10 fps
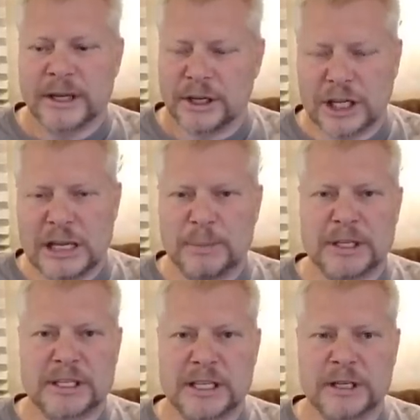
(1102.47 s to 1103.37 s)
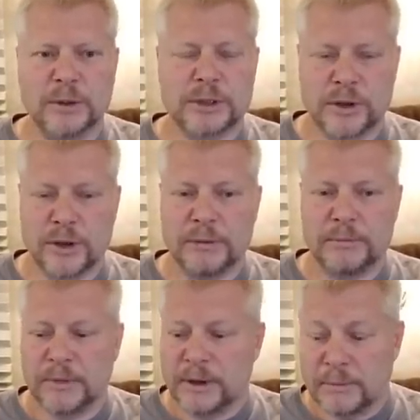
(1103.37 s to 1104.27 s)
to keep it sealed so that
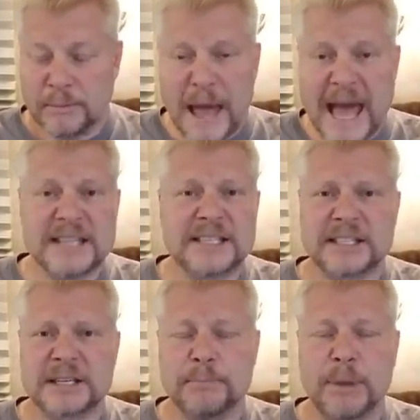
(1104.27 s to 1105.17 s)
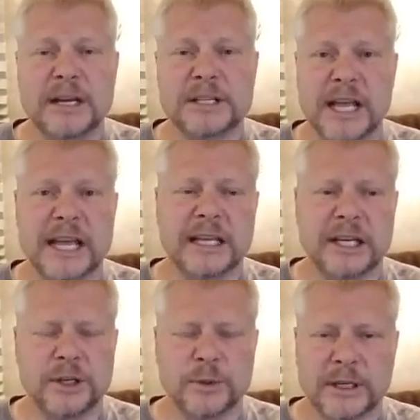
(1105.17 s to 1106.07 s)
pests and bugs can't get
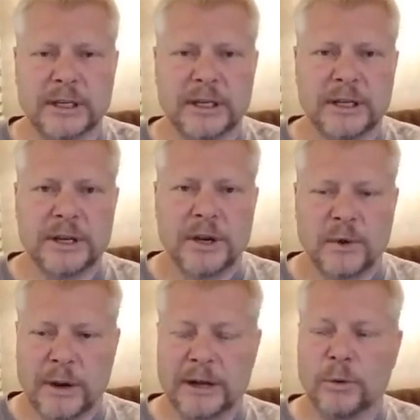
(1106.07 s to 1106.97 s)
into it, right?